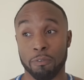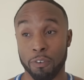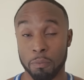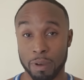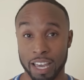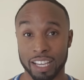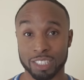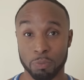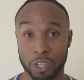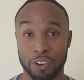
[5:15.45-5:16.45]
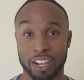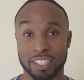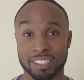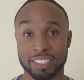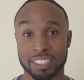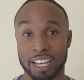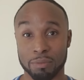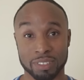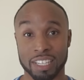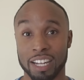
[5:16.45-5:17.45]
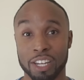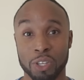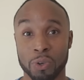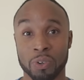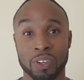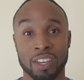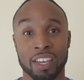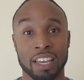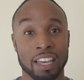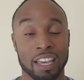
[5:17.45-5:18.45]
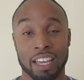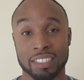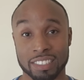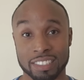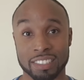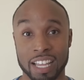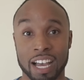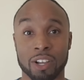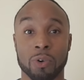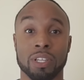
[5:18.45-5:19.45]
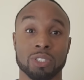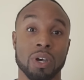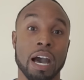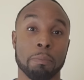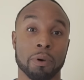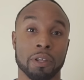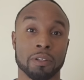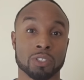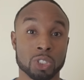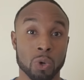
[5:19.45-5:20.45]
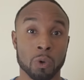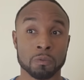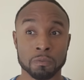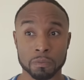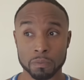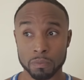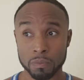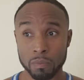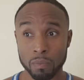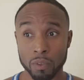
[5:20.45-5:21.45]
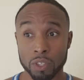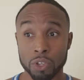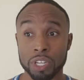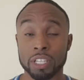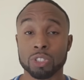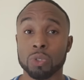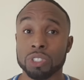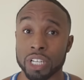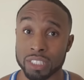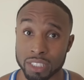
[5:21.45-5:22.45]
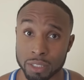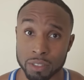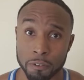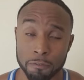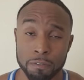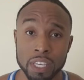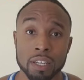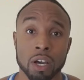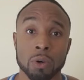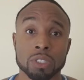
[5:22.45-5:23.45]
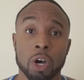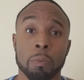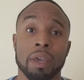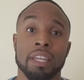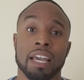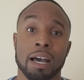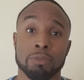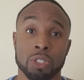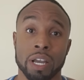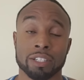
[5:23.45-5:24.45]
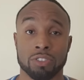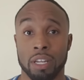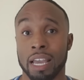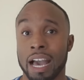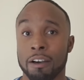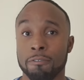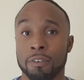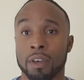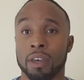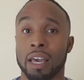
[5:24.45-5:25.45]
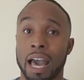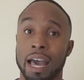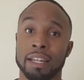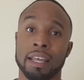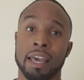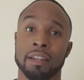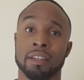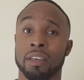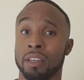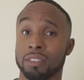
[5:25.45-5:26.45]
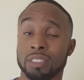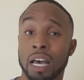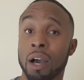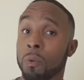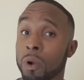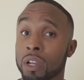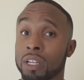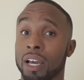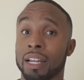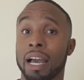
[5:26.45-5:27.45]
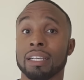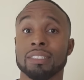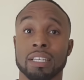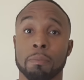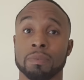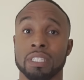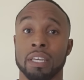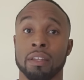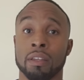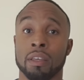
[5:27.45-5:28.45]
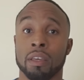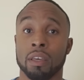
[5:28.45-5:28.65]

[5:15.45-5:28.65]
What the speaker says: from my experience, I'm telling you, it's not going to happen. So you need to just feel out how many abs you actually have, and then start working on accepting